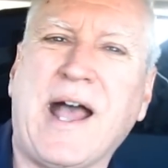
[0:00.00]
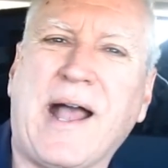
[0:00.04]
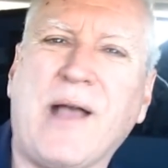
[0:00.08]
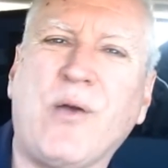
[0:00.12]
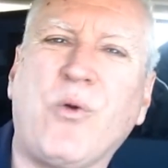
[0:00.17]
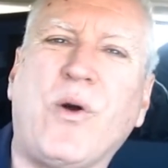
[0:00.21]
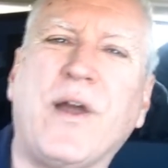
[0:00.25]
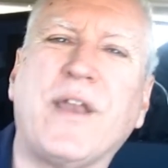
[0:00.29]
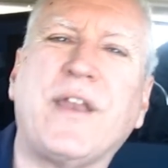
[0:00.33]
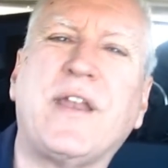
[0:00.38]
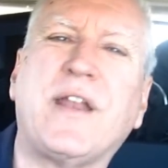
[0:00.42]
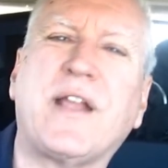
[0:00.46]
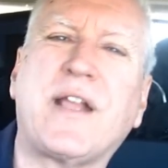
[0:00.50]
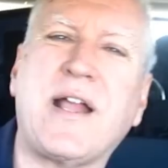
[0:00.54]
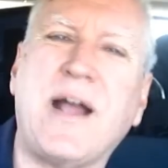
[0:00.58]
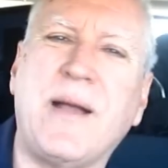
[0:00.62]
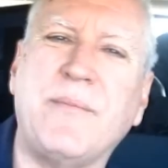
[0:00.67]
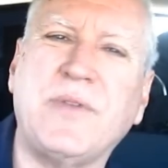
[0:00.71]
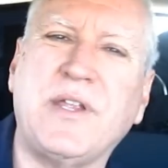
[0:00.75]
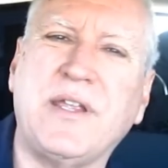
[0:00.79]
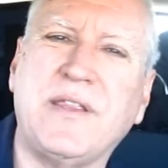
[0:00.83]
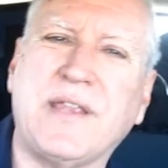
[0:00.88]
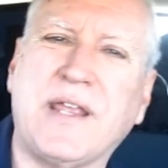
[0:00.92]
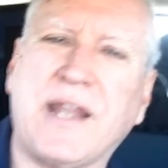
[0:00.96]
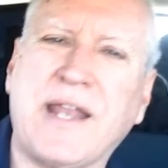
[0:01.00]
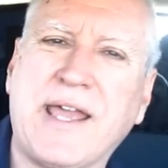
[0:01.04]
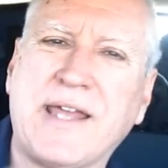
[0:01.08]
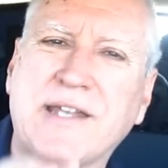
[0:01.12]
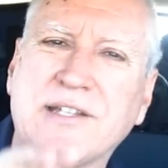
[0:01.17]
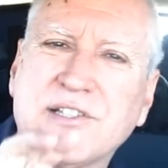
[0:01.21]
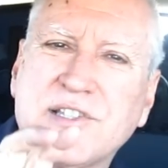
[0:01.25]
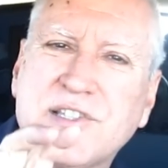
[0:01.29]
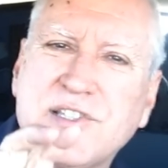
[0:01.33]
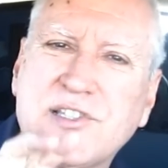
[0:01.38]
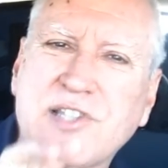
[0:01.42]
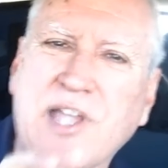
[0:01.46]
I wanted a company that had
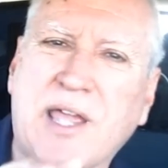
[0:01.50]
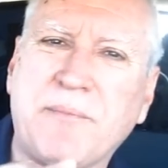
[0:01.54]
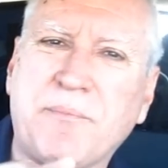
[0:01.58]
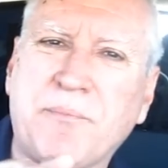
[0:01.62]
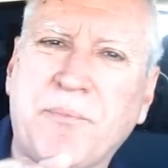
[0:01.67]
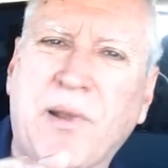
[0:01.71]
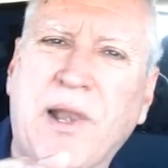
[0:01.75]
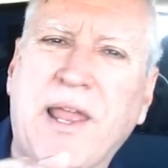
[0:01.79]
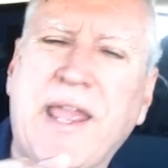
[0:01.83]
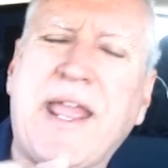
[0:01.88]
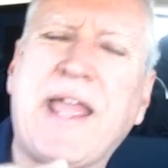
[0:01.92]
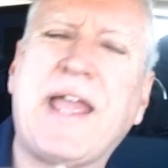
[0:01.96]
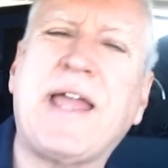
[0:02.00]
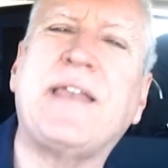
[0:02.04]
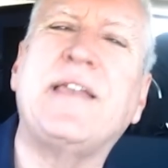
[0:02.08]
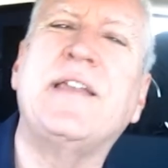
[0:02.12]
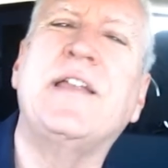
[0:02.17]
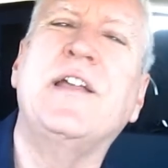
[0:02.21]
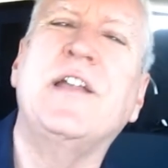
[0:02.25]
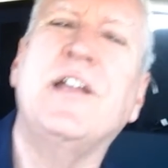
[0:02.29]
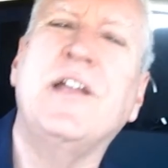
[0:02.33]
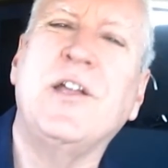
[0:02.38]
a set plan,